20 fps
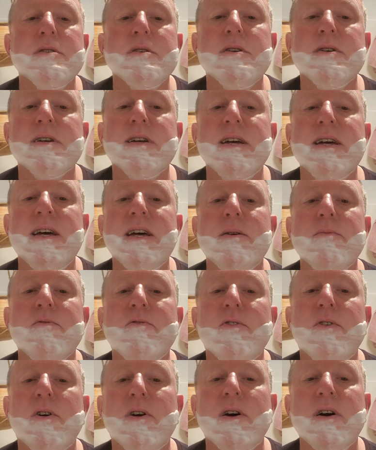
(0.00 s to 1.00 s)

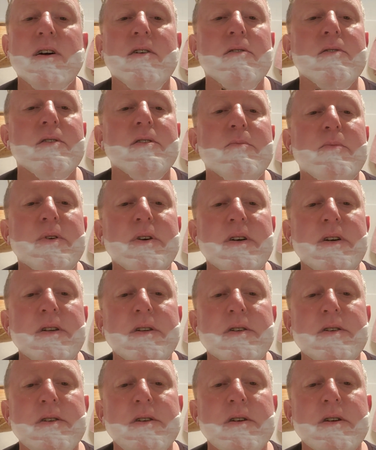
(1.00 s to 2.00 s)
campfire on the
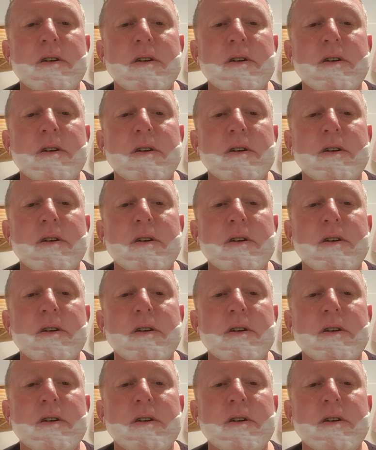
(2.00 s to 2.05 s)
beach.